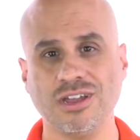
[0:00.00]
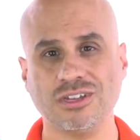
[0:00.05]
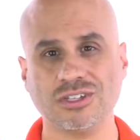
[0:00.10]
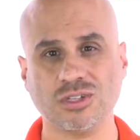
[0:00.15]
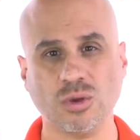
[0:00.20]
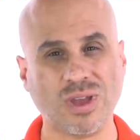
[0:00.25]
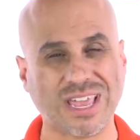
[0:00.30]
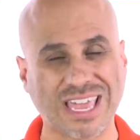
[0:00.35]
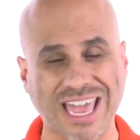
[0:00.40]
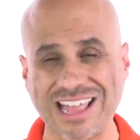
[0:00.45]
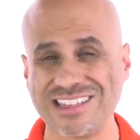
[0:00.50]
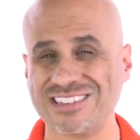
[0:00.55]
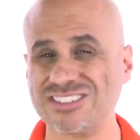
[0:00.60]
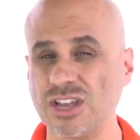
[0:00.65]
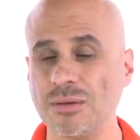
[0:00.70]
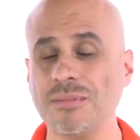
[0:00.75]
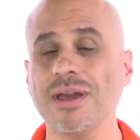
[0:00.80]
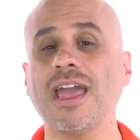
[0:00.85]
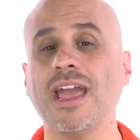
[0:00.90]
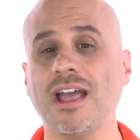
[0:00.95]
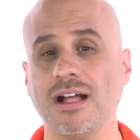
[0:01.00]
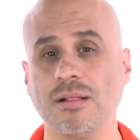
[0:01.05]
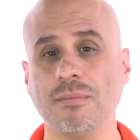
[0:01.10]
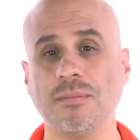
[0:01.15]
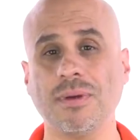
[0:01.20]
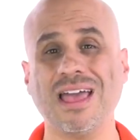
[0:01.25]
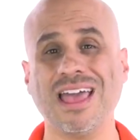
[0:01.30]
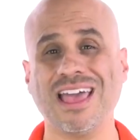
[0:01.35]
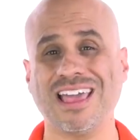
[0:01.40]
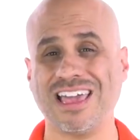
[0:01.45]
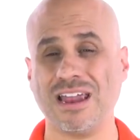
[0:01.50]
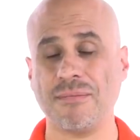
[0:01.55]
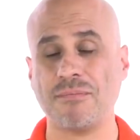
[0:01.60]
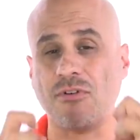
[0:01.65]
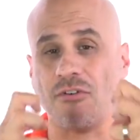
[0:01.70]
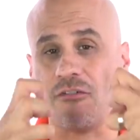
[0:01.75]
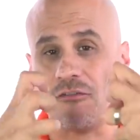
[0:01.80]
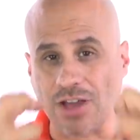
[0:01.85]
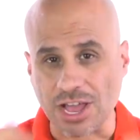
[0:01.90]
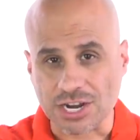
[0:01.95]
So get some help, get
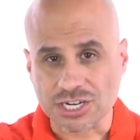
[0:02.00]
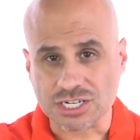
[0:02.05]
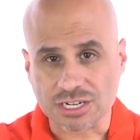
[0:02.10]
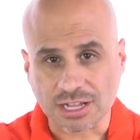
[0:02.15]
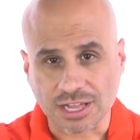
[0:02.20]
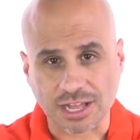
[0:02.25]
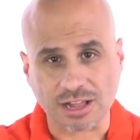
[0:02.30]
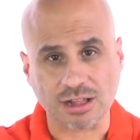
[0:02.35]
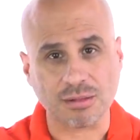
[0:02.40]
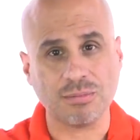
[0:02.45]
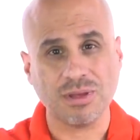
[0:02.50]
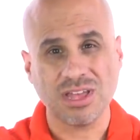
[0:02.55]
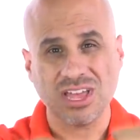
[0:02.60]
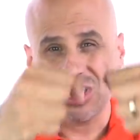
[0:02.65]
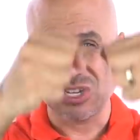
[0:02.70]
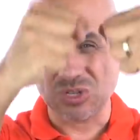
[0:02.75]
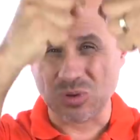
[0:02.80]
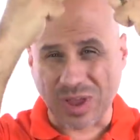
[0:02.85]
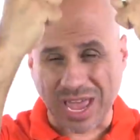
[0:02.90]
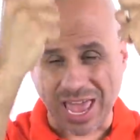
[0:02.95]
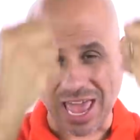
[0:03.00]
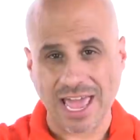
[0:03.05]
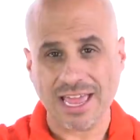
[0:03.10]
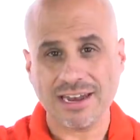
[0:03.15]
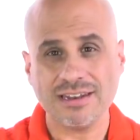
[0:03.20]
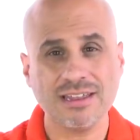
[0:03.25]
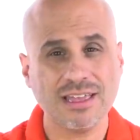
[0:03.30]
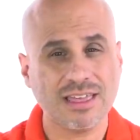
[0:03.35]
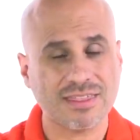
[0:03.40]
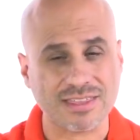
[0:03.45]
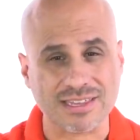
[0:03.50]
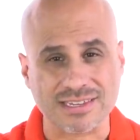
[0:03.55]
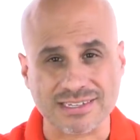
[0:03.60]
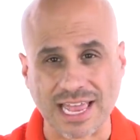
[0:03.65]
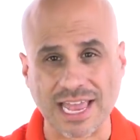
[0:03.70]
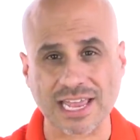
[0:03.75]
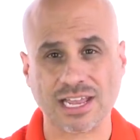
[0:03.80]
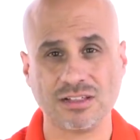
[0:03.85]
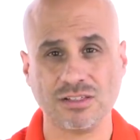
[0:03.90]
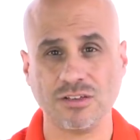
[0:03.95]
professional help to end the
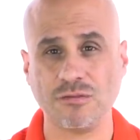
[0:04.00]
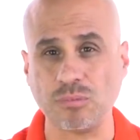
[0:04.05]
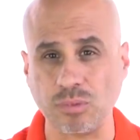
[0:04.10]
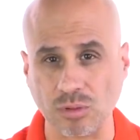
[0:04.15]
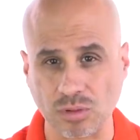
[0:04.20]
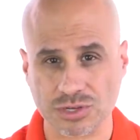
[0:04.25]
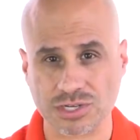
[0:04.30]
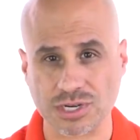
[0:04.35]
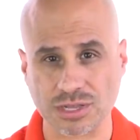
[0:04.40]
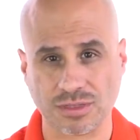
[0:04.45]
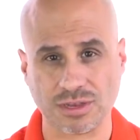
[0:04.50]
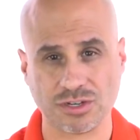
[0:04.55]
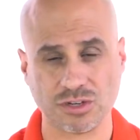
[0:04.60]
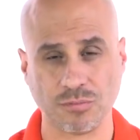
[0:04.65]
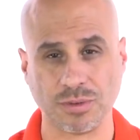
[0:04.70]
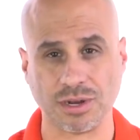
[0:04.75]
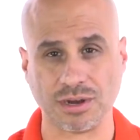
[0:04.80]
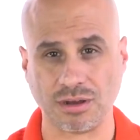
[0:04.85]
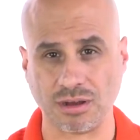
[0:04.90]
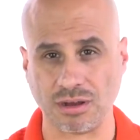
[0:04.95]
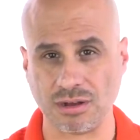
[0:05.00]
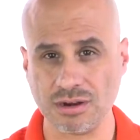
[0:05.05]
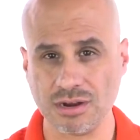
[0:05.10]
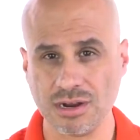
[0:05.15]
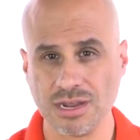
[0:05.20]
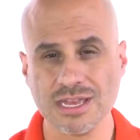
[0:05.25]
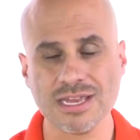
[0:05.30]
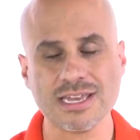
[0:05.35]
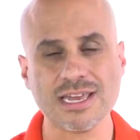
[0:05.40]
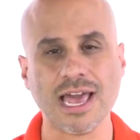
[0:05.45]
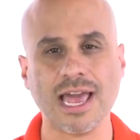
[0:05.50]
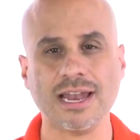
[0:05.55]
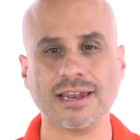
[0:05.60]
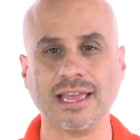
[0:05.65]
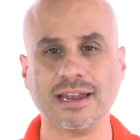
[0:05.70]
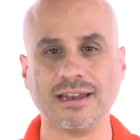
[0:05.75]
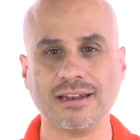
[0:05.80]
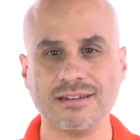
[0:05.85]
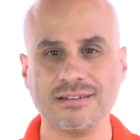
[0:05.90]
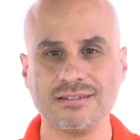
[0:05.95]
cycle of bullshit that you've been on and
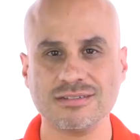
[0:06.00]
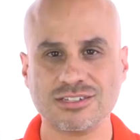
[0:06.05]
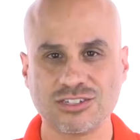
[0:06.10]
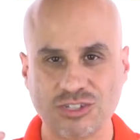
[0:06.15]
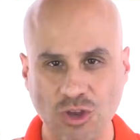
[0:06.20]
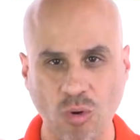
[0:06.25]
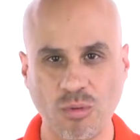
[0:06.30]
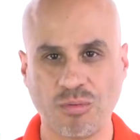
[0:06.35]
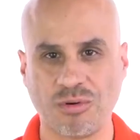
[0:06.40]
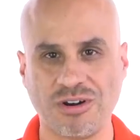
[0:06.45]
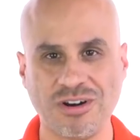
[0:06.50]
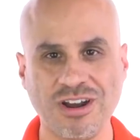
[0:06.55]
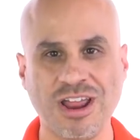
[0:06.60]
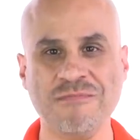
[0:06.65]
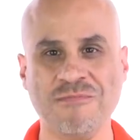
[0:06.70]
get sober,